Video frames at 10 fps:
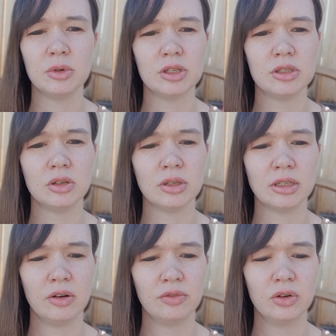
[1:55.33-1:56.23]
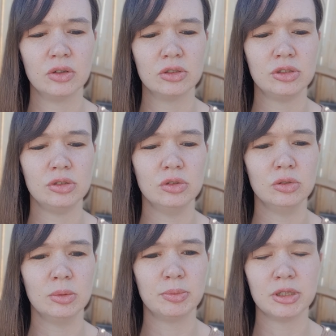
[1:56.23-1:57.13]
which is the only downfall to
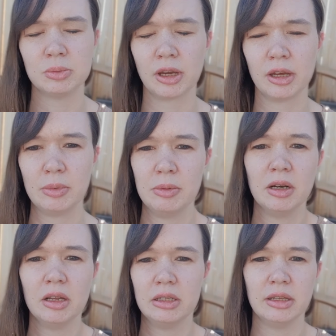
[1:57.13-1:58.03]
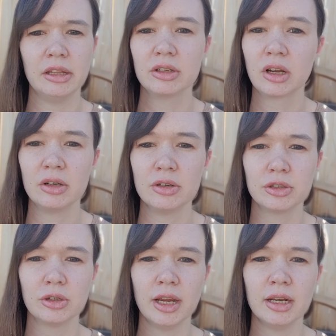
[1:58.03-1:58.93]
the Prismacolor Premier. Other than that, their colors
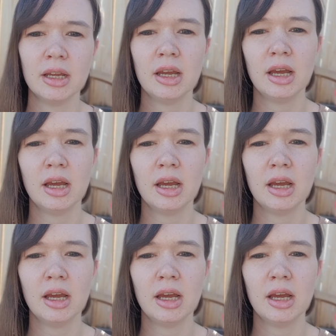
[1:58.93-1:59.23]
are great.